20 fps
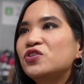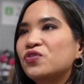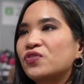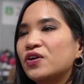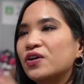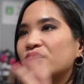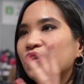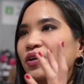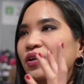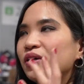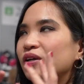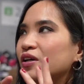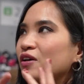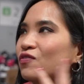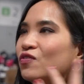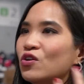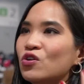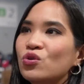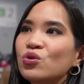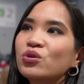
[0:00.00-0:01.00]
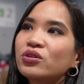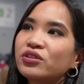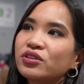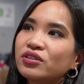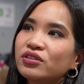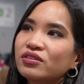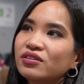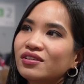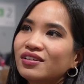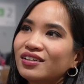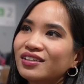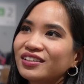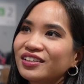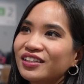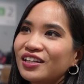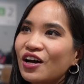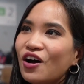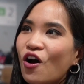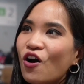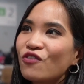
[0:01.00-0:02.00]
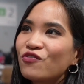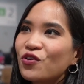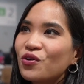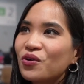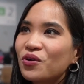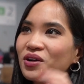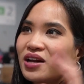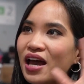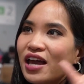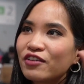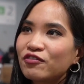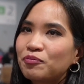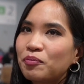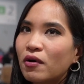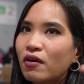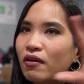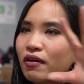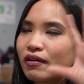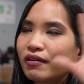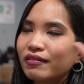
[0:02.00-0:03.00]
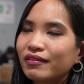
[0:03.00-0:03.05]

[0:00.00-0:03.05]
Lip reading: the loot, all the life bars.